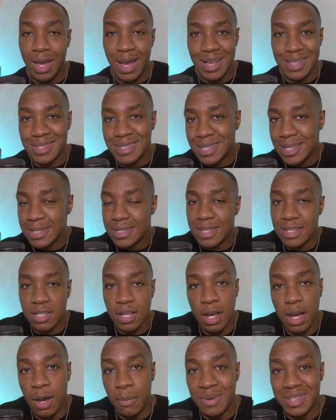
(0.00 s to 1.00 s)
And since this
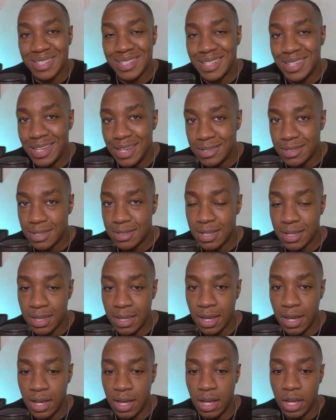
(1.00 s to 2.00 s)
herb is easy to
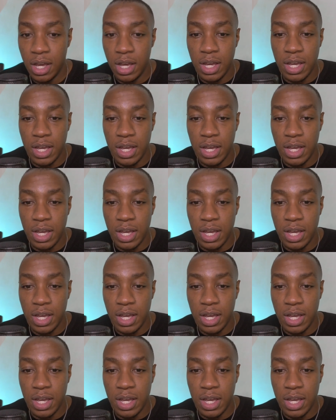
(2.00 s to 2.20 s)
get,